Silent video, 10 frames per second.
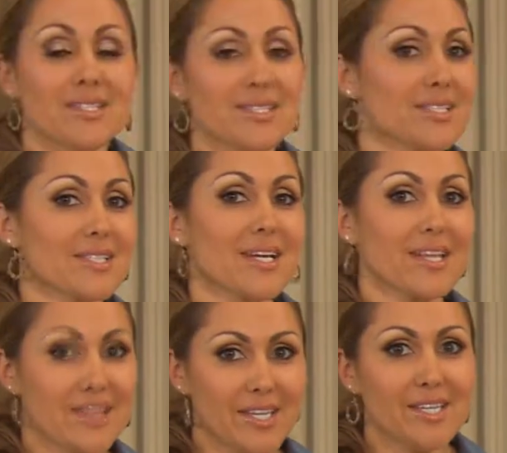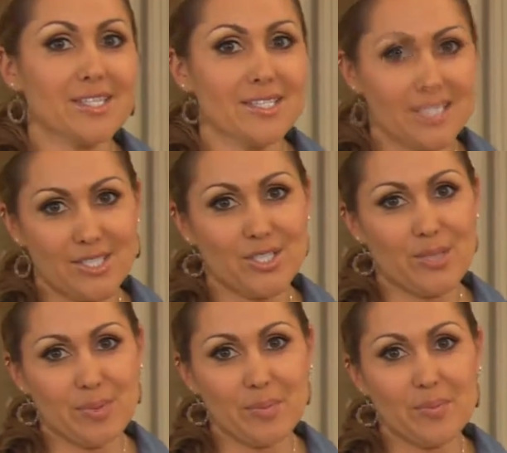this is like the dish
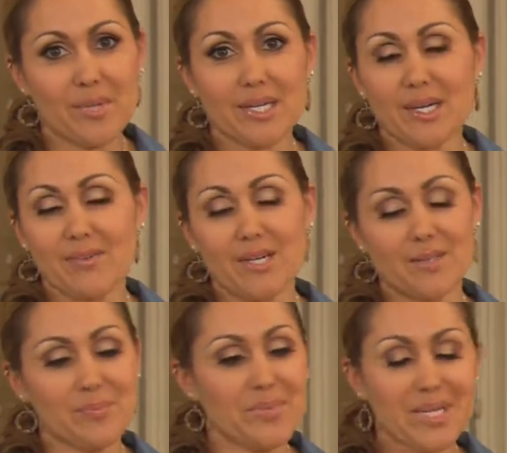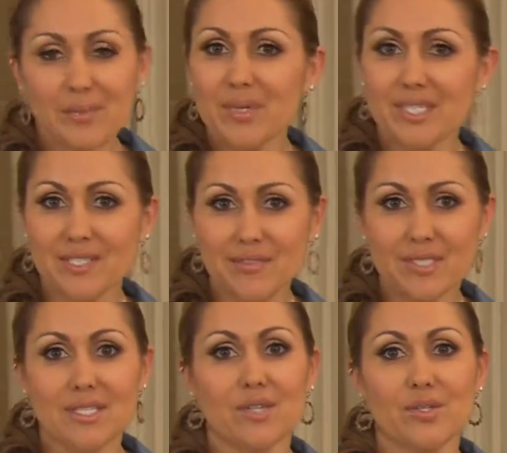that people make. I've had many
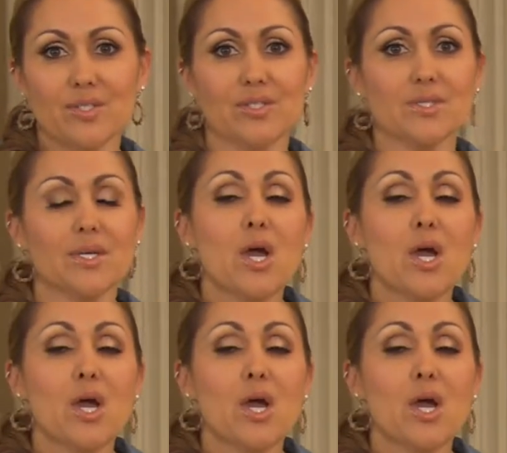different sancochos.